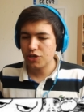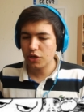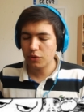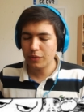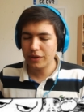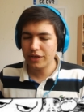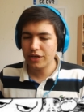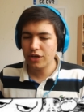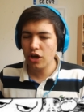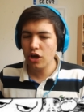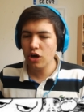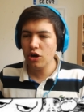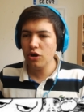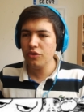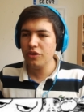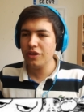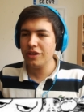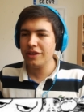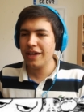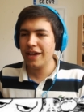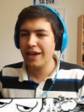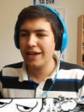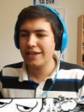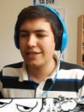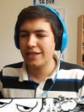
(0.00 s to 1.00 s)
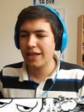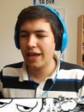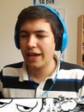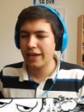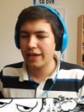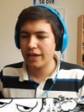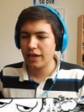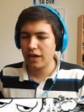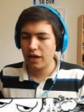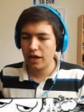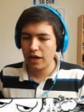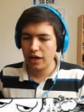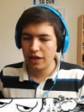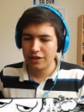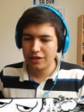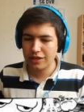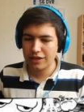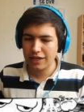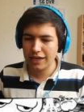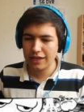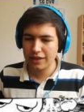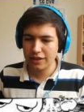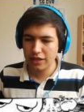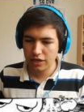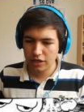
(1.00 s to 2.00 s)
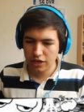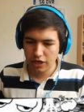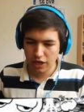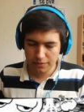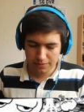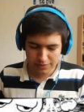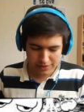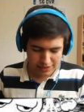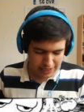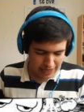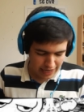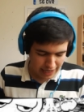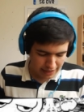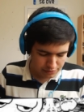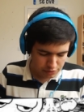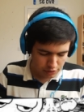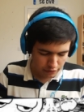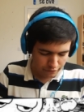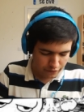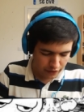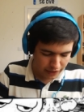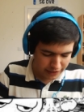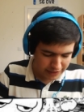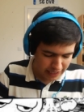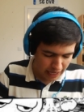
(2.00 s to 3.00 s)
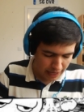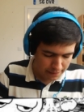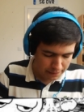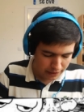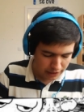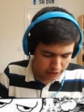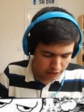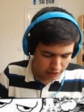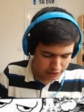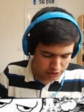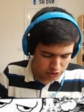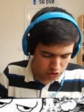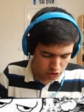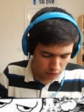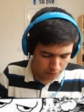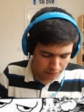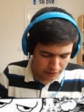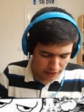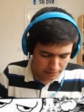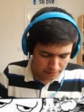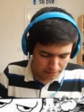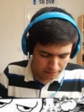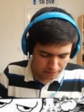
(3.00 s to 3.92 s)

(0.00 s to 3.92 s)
So we know that there's like a thing that comes down. So if I tap it, can I stop